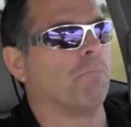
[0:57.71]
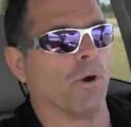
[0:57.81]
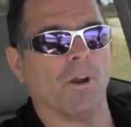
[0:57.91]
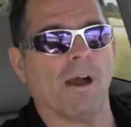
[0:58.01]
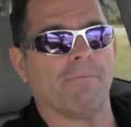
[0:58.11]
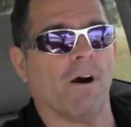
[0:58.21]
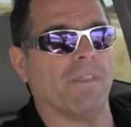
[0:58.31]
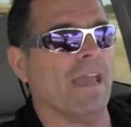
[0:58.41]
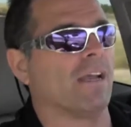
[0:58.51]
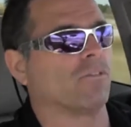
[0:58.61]
burn off
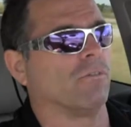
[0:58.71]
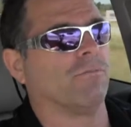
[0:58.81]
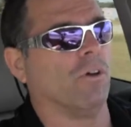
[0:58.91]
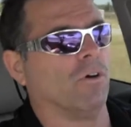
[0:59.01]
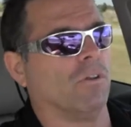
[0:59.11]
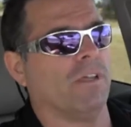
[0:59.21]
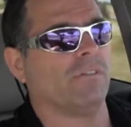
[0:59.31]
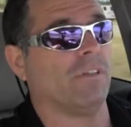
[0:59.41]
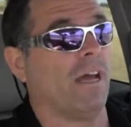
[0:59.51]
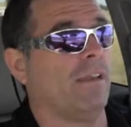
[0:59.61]
all the extra fuel
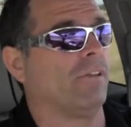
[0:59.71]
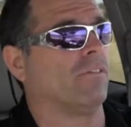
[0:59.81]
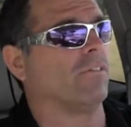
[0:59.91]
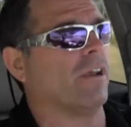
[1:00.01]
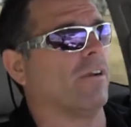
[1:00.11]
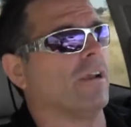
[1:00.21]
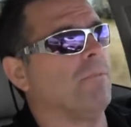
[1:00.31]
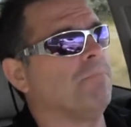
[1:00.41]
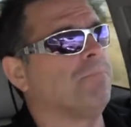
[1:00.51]
that's not necessary.